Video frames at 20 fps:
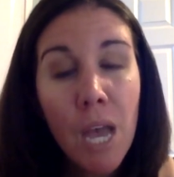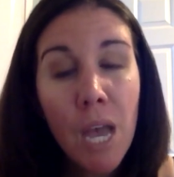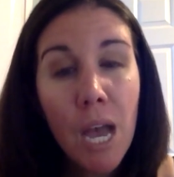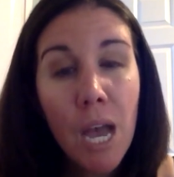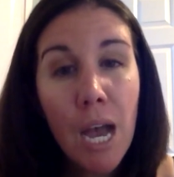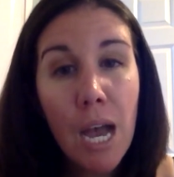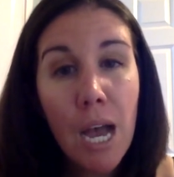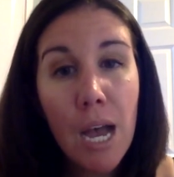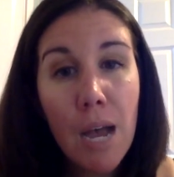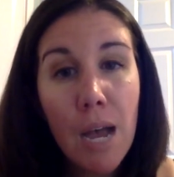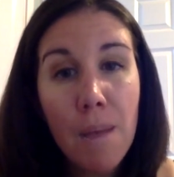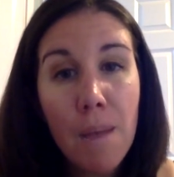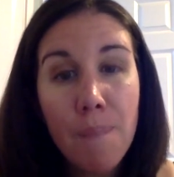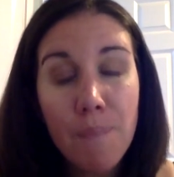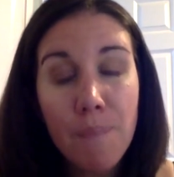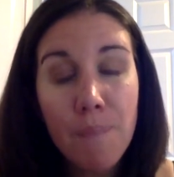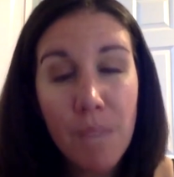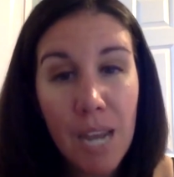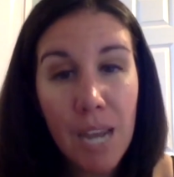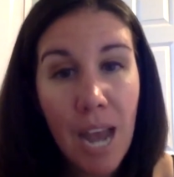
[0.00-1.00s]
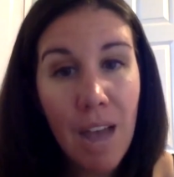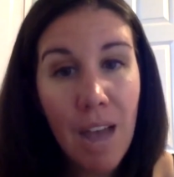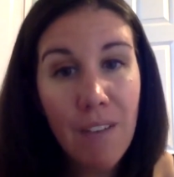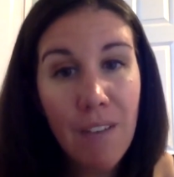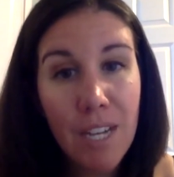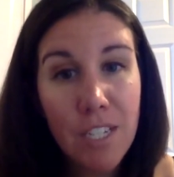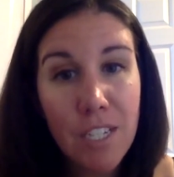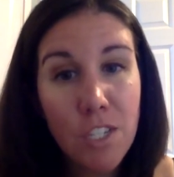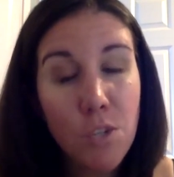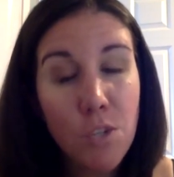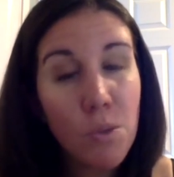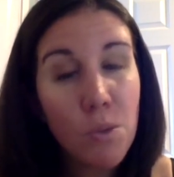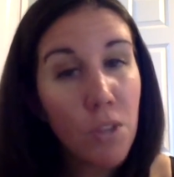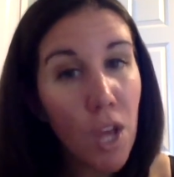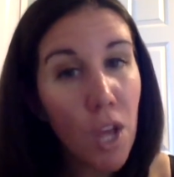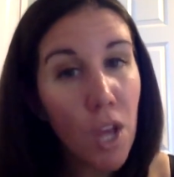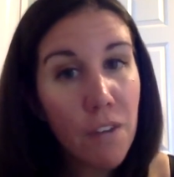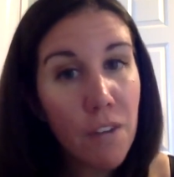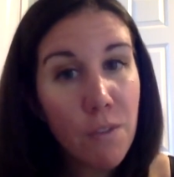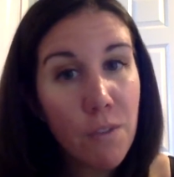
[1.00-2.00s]
and have access to
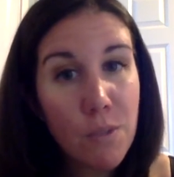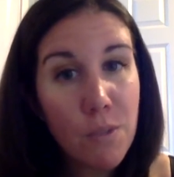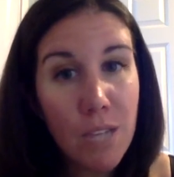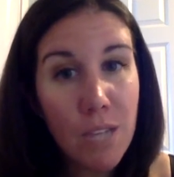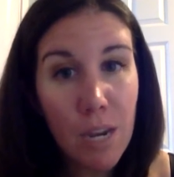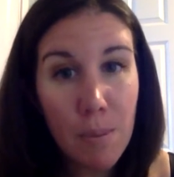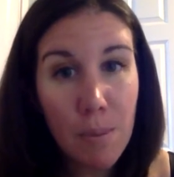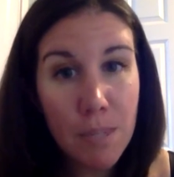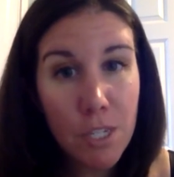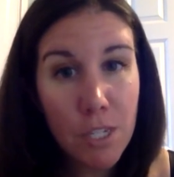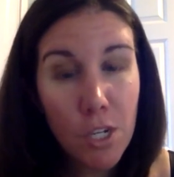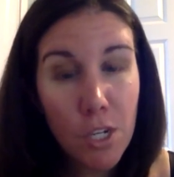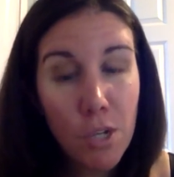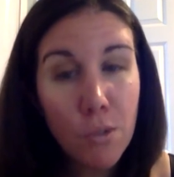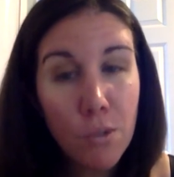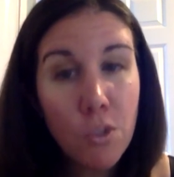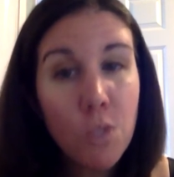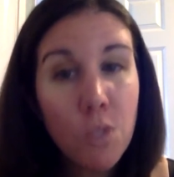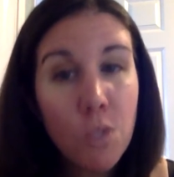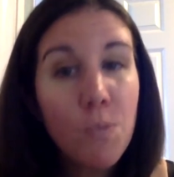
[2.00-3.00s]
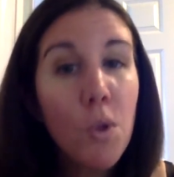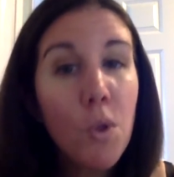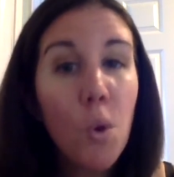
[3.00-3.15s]
Alana if you sign up as a coach.